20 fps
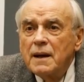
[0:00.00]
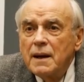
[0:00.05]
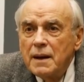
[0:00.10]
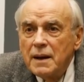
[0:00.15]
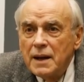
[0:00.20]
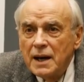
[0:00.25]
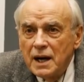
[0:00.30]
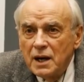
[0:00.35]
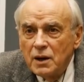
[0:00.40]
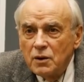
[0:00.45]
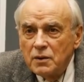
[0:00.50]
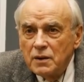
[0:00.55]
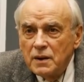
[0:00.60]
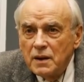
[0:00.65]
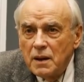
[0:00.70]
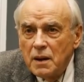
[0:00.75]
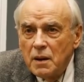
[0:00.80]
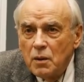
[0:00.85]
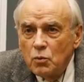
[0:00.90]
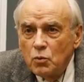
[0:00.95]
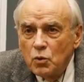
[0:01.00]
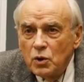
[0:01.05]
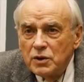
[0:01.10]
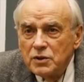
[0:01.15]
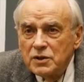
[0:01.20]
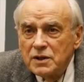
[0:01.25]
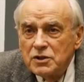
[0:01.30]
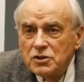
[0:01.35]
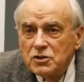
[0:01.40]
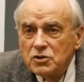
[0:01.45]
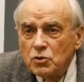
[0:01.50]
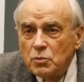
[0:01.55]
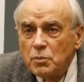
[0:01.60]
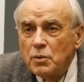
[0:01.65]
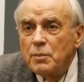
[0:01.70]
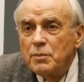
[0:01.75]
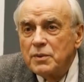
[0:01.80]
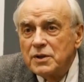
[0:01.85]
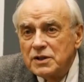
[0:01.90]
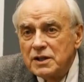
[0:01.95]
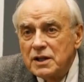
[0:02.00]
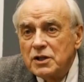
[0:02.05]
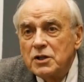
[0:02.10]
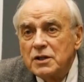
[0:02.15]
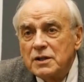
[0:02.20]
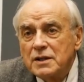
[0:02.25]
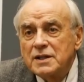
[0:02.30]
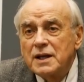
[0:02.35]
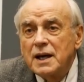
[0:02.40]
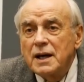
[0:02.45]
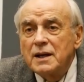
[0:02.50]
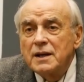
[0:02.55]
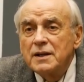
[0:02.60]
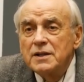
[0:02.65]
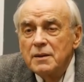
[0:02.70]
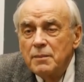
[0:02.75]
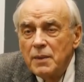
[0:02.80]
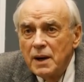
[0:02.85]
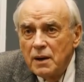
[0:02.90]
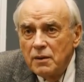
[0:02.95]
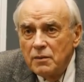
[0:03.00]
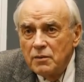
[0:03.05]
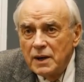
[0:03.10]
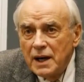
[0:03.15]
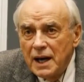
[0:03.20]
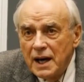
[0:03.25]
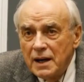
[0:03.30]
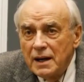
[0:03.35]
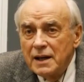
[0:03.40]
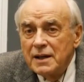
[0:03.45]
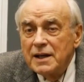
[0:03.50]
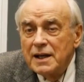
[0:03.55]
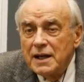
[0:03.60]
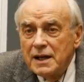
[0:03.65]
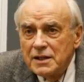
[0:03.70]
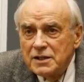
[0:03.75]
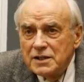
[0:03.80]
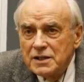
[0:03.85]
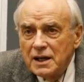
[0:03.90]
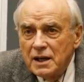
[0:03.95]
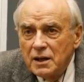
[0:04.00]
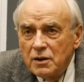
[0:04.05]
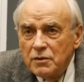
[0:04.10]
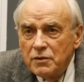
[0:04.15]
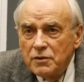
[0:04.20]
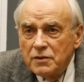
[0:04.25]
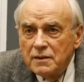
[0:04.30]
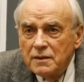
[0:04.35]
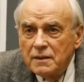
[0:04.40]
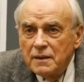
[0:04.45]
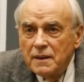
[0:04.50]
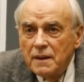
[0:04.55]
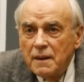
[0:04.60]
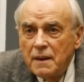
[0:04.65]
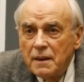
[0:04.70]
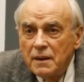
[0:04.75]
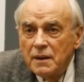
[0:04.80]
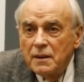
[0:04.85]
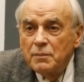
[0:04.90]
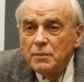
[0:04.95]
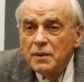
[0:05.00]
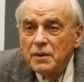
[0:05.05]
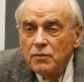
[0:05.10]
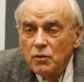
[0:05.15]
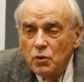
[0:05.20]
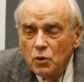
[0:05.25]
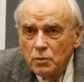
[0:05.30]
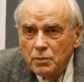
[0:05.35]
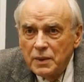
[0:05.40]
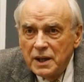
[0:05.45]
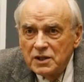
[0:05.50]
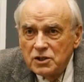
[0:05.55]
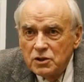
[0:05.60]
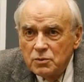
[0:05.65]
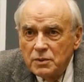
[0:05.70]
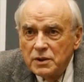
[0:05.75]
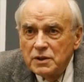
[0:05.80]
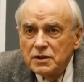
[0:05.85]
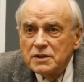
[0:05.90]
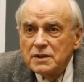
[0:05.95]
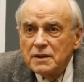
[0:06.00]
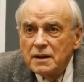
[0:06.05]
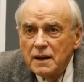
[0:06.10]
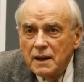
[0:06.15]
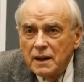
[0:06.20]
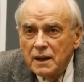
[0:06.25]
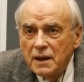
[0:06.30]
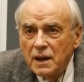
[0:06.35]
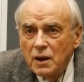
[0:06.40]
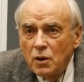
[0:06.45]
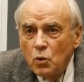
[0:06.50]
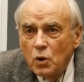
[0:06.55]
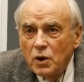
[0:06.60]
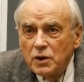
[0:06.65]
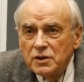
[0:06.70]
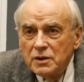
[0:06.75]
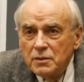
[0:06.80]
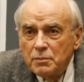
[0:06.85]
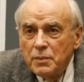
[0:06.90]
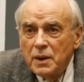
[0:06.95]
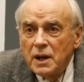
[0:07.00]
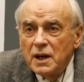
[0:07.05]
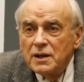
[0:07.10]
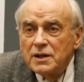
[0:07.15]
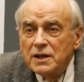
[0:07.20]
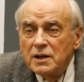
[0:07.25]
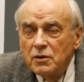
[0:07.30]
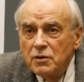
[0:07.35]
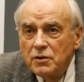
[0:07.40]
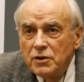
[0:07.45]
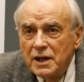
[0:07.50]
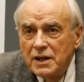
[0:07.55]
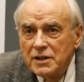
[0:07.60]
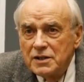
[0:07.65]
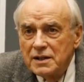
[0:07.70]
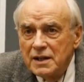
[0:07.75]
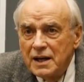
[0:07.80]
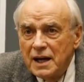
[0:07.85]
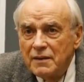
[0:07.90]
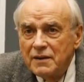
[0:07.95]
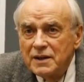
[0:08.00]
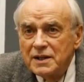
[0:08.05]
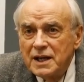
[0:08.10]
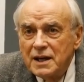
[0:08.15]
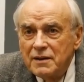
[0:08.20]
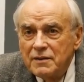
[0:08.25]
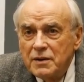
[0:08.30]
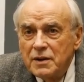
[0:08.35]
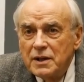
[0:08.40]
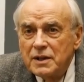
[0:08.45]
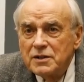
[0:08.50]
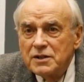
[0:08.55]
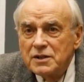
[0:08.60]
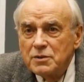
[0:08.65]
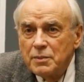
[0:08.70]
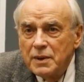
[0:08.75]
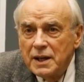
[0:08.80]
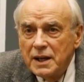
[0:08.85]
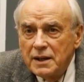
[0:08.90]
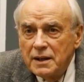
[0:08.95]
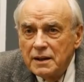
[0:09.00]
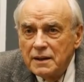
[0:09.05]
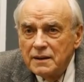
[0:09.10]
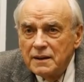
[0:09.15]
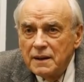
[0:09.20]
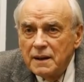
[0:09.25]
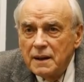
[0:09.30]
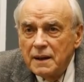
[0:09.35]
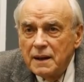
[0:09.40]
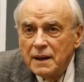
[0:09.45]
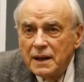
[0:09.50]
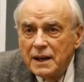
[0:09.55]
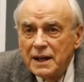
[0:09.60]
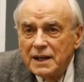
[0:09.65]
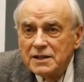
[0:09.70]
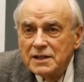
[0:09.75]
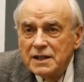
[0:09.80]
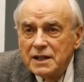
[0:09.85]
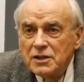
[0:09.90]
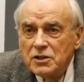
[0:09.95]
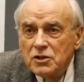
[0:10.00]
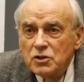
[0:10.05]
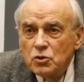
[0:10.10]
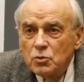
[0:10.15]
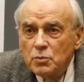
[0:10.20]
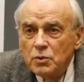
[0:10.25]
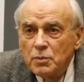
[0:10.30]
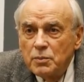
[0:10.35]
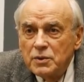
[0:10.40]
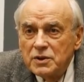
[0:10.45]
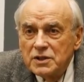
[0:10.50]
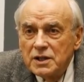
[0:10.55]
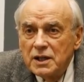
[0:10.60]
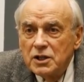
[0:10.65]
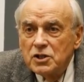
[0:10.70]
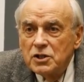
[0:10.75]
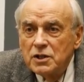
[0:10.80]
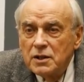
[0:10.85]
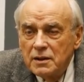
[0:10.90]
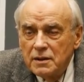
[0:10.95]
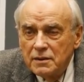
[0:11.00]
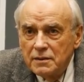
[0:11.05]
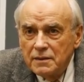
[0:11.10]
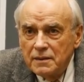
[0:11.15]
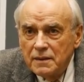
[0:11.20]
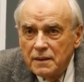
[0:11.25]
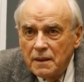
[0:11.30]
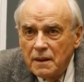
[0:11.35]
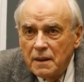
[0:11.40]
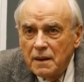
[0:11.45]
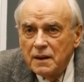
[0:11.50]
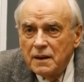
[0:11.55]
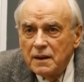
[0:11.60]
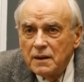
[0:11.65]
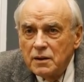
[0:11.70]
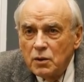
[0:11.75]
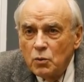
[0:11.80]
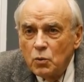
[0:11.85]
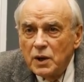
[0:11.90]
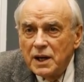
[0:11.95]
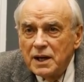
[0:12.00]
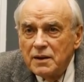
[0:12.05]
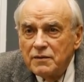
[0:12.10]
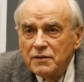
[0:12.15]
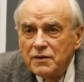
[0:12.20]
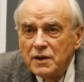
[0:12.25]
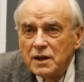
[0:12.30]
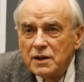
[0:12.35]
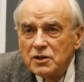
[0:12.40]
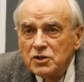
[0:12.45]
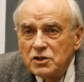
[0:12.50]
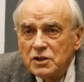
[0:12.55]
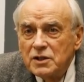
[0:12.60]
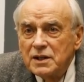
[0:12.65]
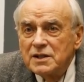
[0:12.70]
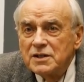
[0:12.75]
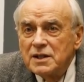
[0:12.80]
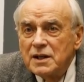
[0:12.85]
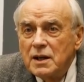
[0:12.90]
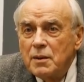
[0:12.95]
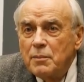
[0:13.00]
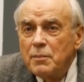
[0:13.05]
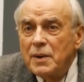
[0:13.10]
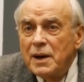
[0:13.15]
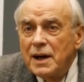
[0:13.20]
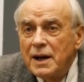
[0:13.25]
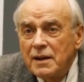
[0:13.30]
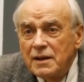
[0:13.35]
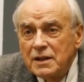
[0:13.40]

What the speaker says: Now, what does superposition tell us about reality itself? Before measurement, a quantum particle doesn't have a definite spin. It's in superposition. The wave function is a complete